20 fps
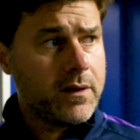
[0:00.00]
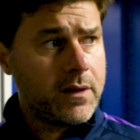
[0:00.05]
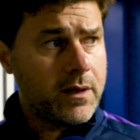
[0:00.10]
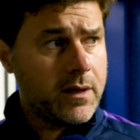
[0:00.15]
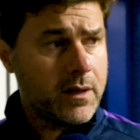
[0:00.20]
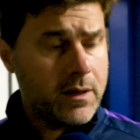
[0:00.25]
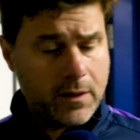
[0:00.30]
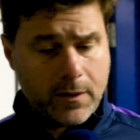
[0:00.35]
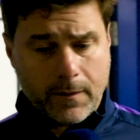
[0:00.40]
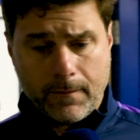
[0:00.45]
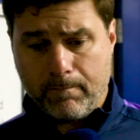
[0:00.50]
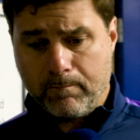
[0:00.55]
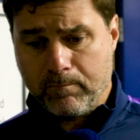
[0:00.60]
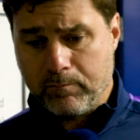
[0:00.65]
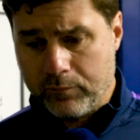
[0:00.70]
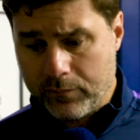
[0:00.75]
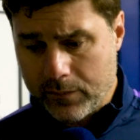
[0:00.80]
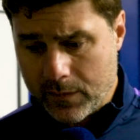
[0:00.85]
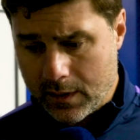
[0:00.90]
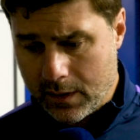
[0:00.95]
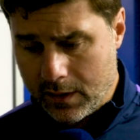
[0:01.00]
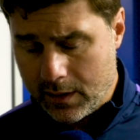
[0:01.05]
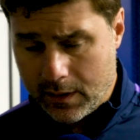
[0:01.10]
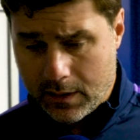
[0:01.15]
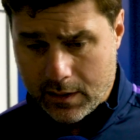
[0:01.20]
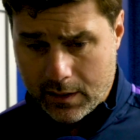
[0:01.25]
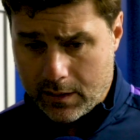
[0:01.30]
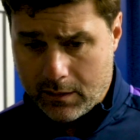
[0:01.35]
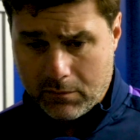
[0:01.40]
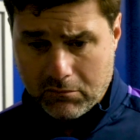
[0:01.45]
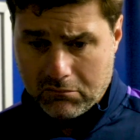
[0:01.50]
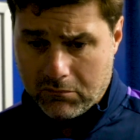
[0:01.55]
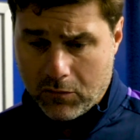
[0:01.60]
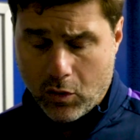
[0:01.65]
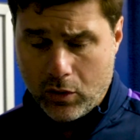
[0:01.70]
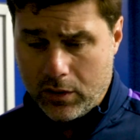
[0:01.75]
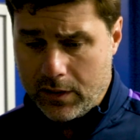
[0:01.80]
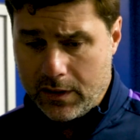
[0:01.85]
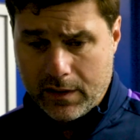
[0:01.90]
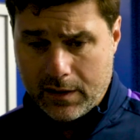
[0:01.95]
Um, um,
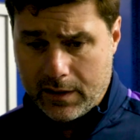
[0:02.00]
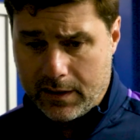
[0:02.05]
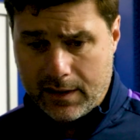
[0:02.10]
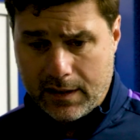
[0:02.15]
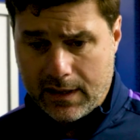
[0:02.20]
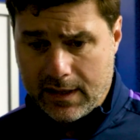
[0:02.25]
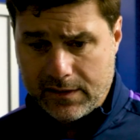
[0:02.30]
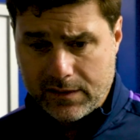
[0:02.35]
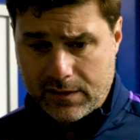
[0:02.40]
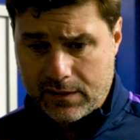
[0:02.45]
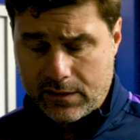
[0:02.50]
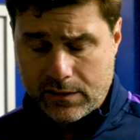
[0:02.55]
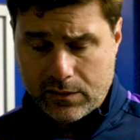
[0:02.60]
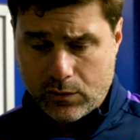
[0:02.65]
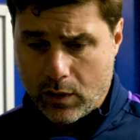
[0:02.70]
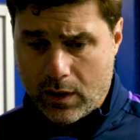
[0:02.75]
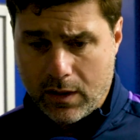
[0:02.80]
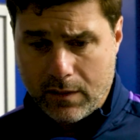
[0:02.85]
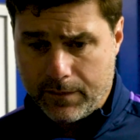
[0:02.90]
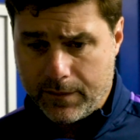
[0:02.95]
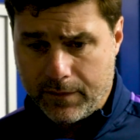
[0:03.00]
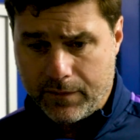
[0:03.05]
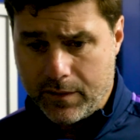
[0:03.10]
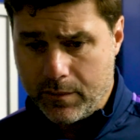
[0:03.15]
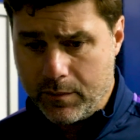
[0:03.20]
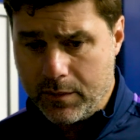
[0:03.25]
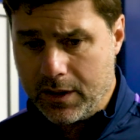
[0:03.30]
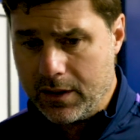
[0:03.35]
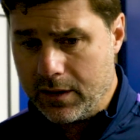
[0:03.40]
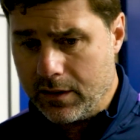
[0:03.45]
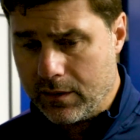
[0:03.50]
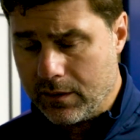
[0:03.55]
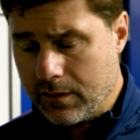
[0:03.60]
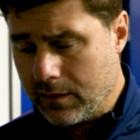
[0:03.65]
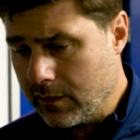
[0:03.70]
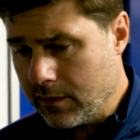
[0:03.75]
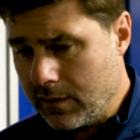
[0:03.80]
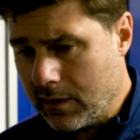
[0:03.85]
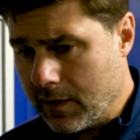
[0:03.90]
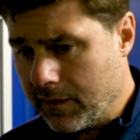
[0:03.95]
only the, the, last 12, 15
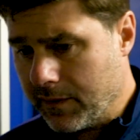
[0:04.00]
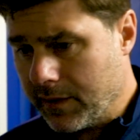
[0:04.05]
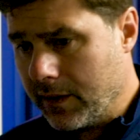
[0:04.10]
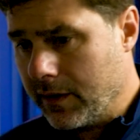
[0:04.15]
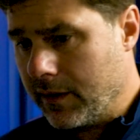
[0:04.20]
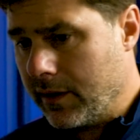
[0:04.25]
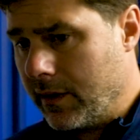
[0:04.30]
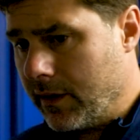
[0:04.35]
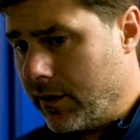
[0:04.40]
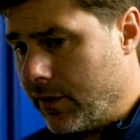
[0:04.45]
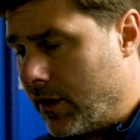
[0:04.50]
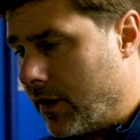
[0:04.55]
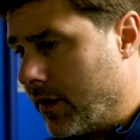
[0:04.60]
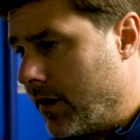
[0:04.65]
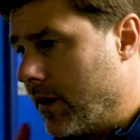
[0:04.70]
minutes after the, the,